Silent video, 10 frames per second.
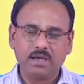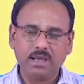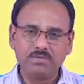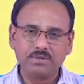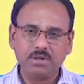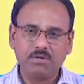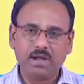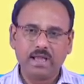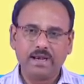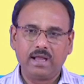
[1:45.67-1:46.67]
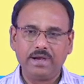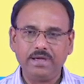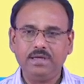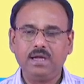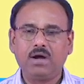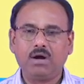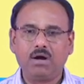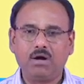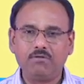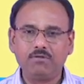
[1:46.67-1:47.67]
gives you an idea
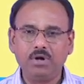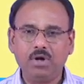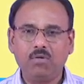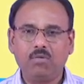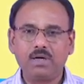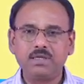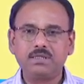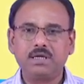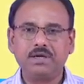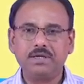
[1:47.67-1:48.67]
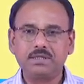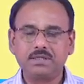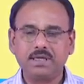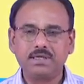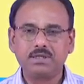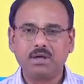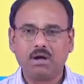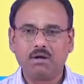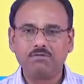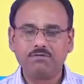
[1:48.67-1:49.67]
of what is the distance
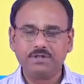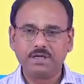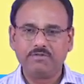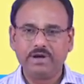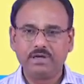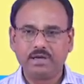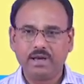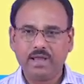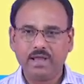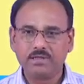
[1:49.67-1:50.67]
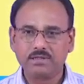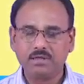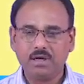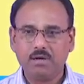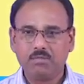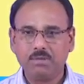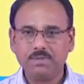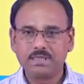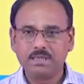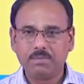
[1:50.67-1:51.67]
of feature vector x from
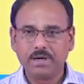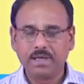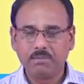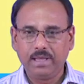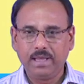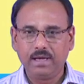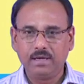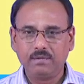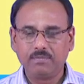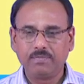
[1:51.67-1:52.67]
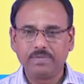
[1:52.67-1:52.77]
the separating plane,